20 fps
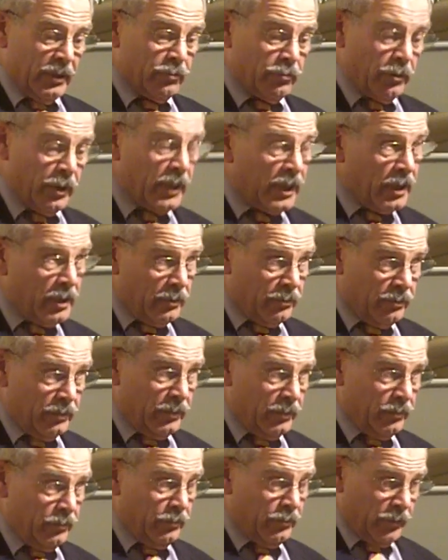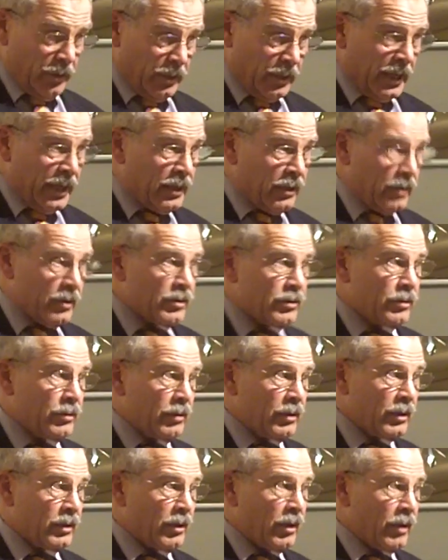I've really, with letters
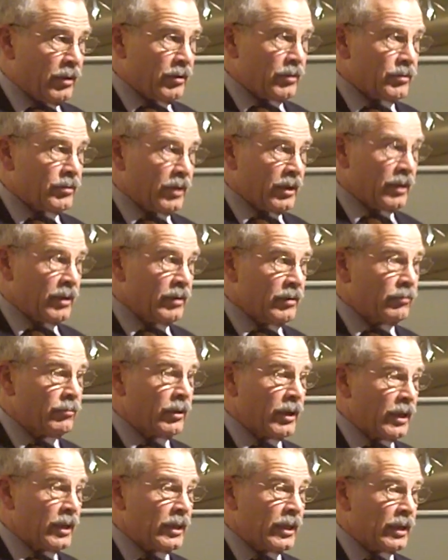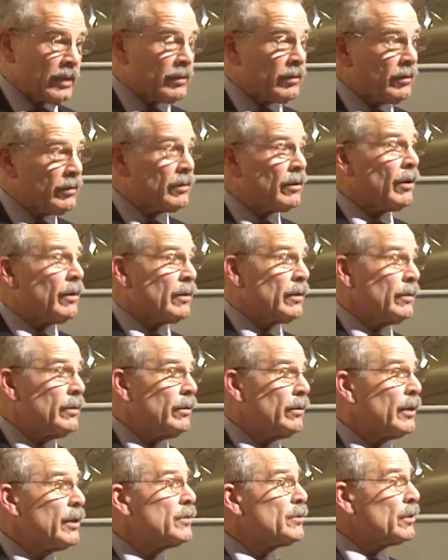to the Carter Center, I've really let Carter
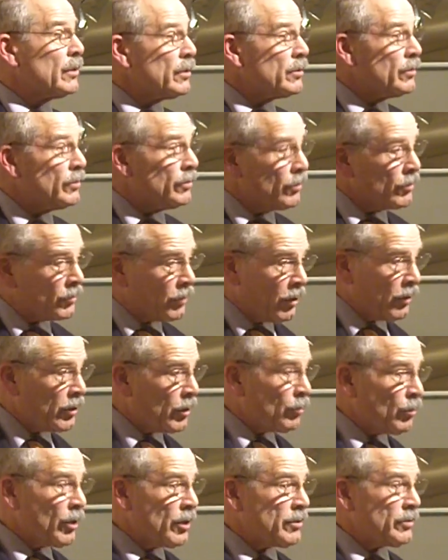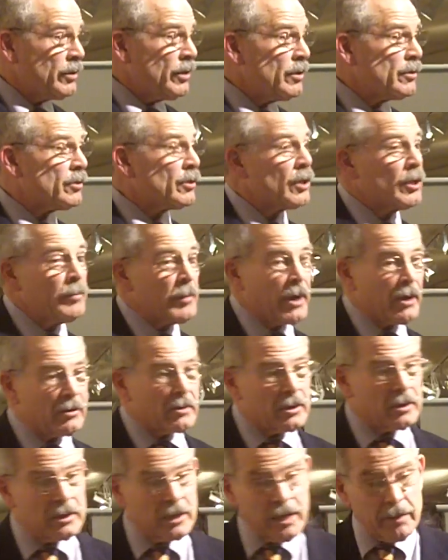know it. I said, listen, use all your prestige to come out
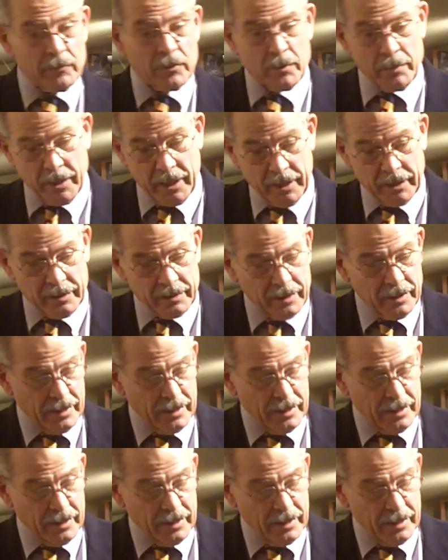and condemn the man.